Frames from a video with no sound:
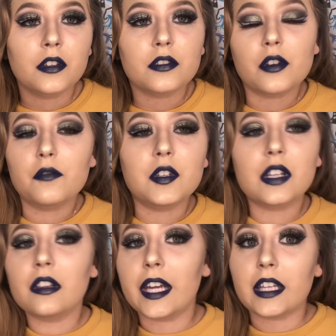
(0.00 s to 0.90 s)
So if you
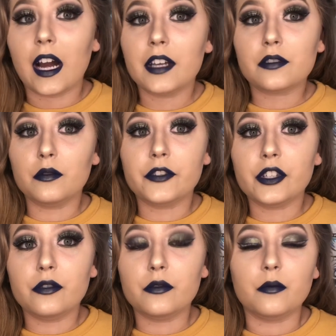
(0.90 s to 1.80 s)
didn't like the high school
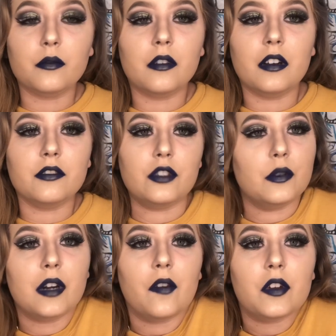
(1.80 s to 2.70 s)
too,
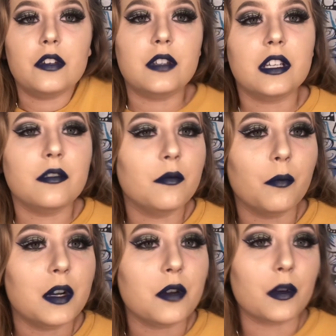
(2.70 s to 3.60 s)
do whatever you did
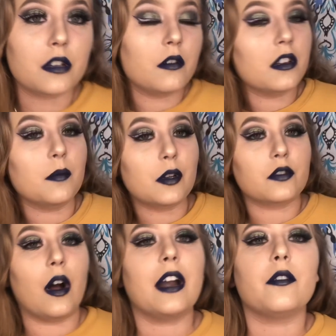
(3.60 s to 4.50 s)
when you weren't going to the middle
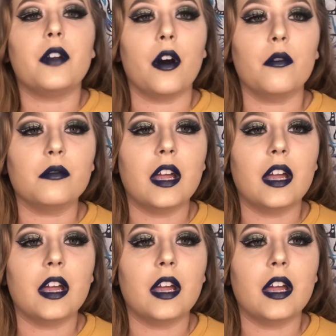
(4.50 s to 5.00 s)
school. I don't know.